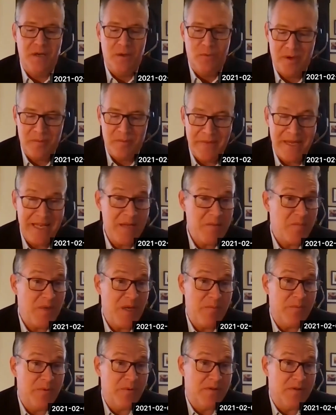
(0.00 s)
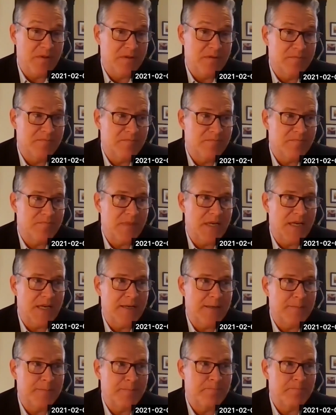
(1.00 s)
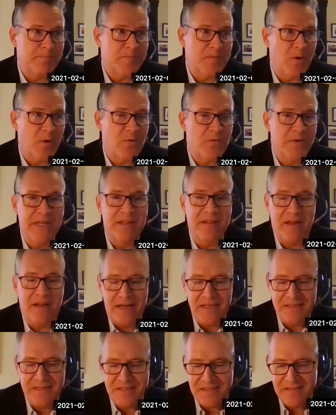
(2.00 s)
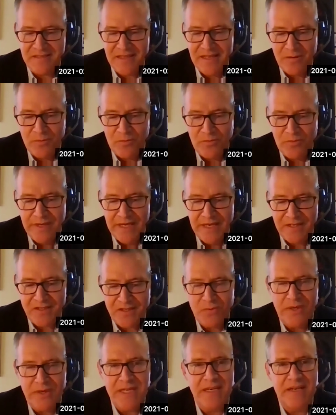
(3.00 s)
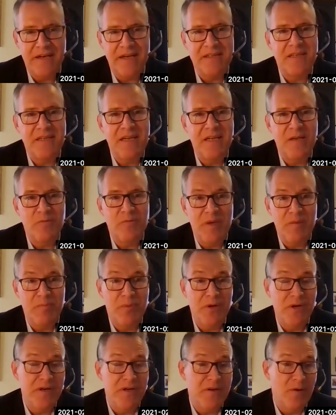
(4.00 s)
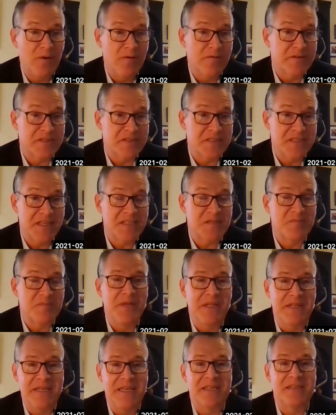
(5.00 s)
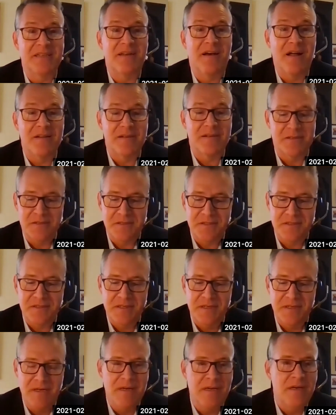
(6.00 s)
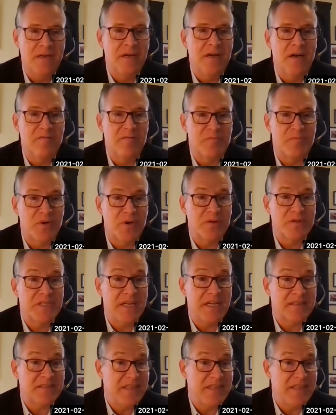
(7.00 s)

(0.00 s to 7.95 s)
What many people don't realize is that in 2019, we put over $6 billion of projects